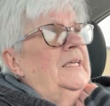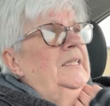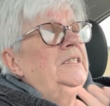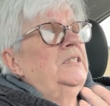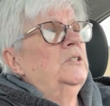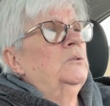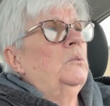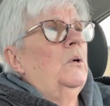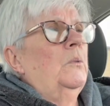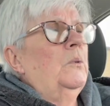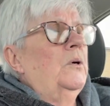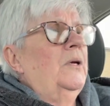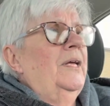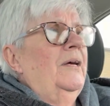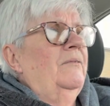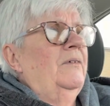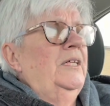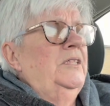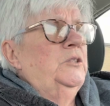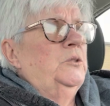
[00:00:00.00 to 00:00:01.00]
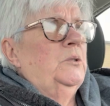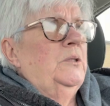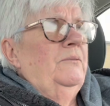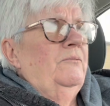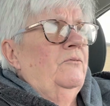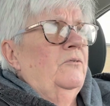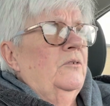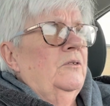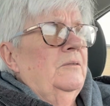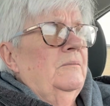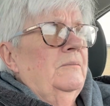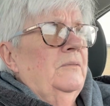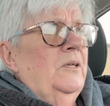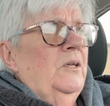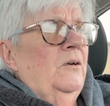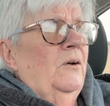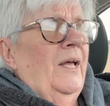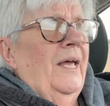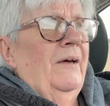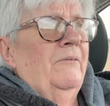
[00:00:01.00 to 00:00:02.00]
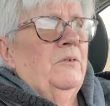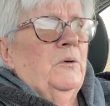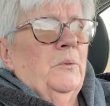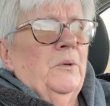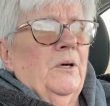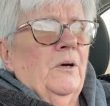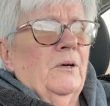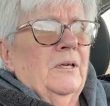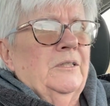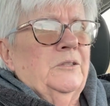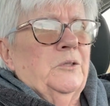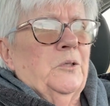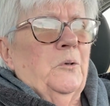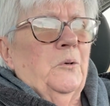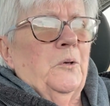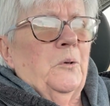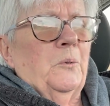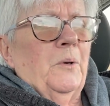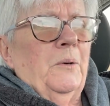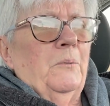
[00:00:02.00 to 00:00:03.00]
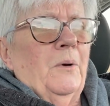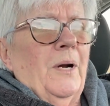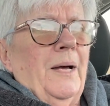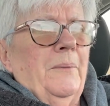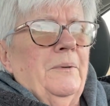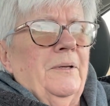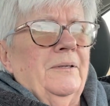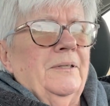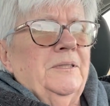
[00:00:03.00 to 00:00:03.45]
And he says, well, we're going to have ice cream for, you know, after we go, because they're going to Red Robin.